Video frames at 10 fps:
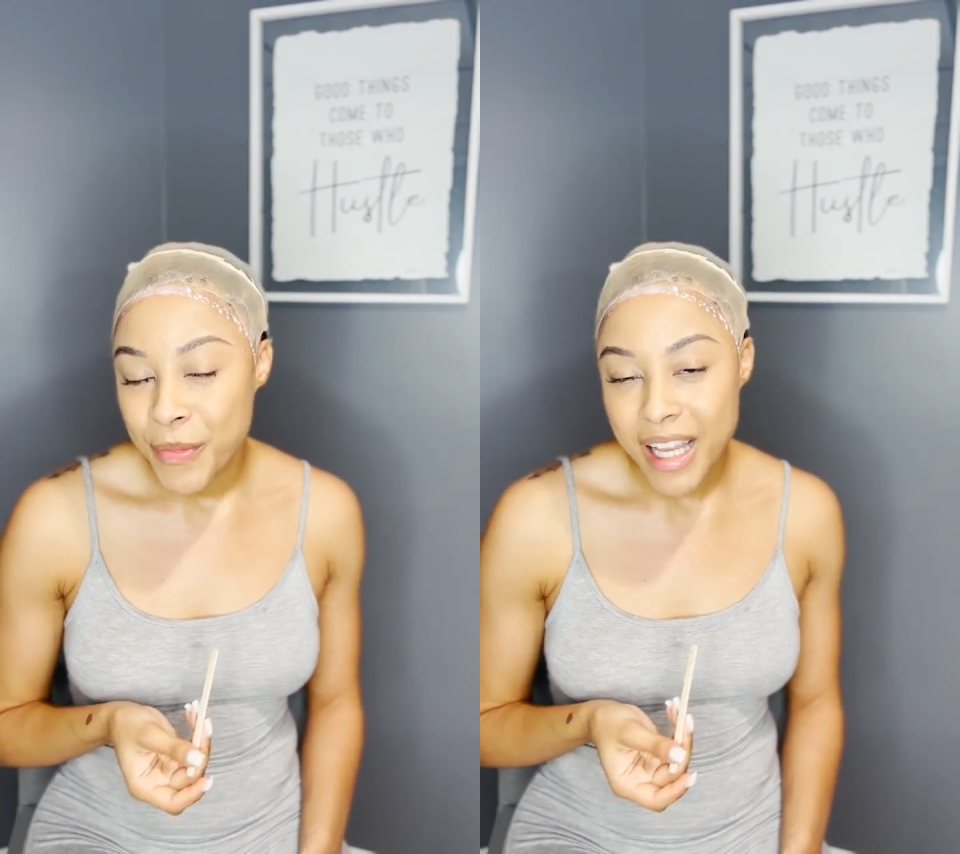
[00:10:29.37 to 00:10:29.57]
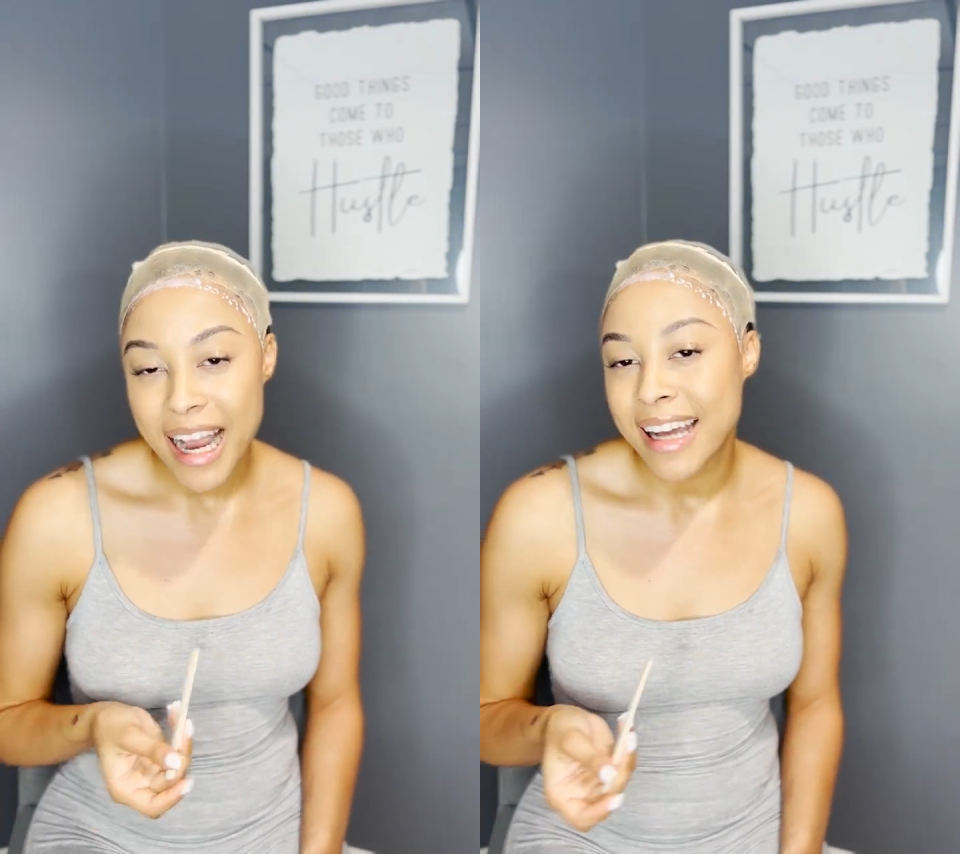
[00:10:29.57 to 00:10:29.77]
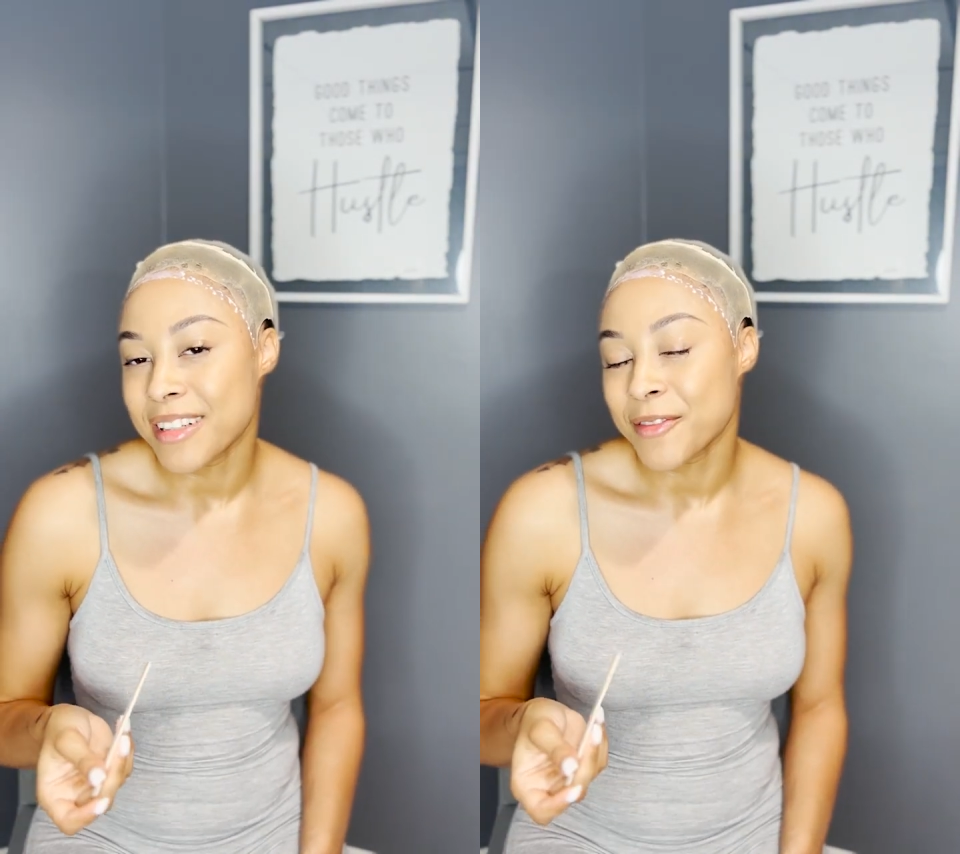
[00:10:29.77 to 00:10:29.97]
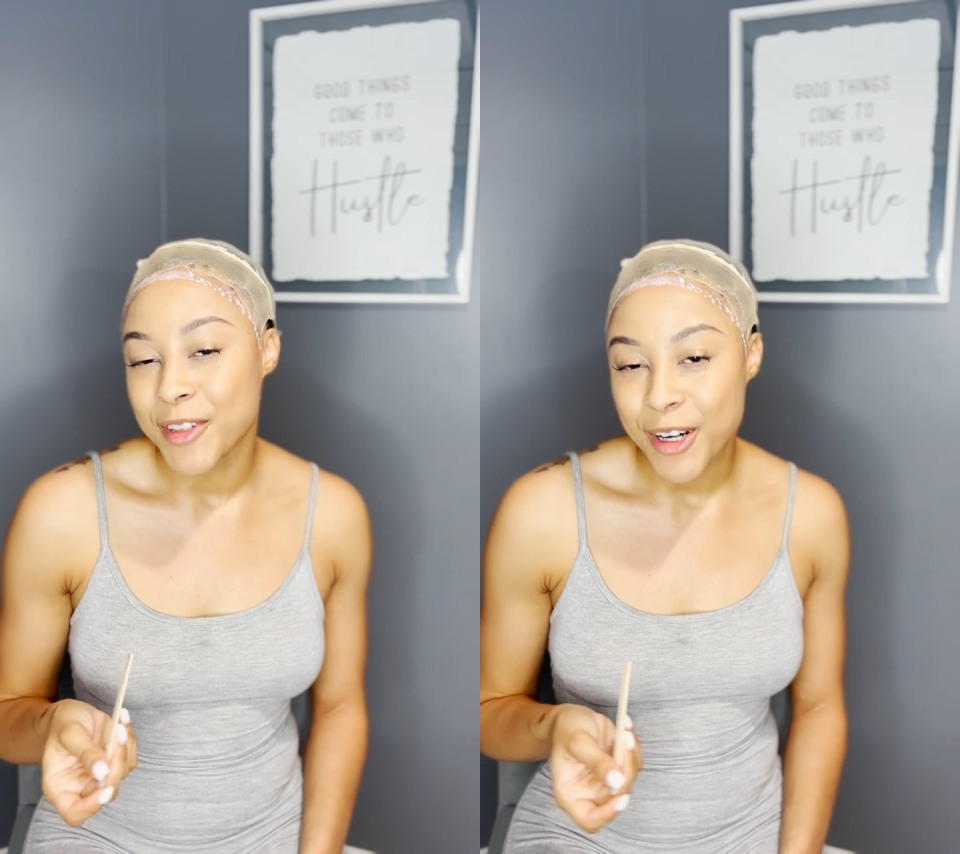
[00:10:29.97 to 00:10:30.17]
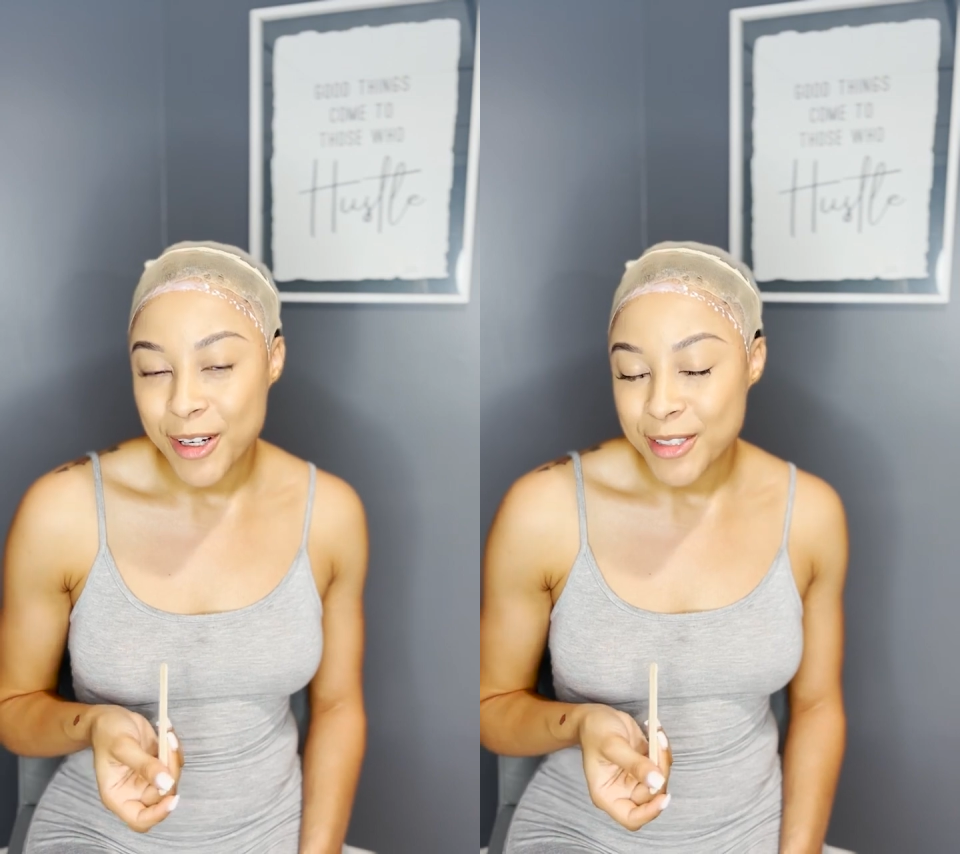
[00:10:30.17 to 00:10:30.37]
kind of girl.